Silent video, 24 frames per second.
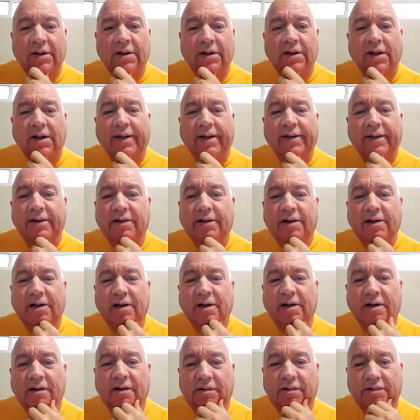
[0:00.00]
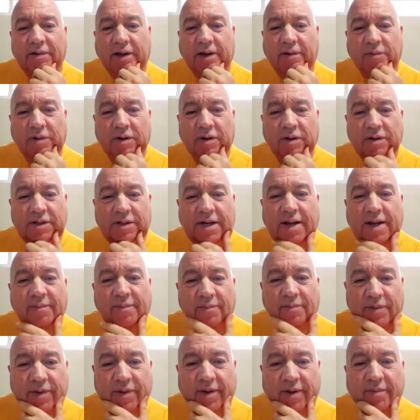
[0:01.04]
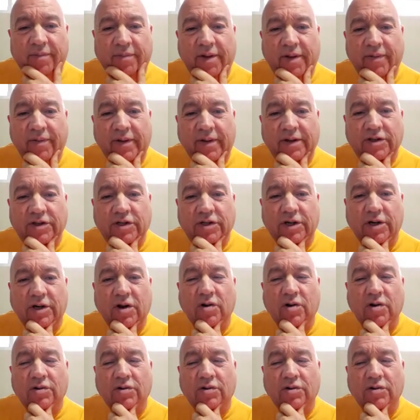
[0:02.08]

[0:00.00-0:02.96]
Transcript: and that will tempt them, and they should go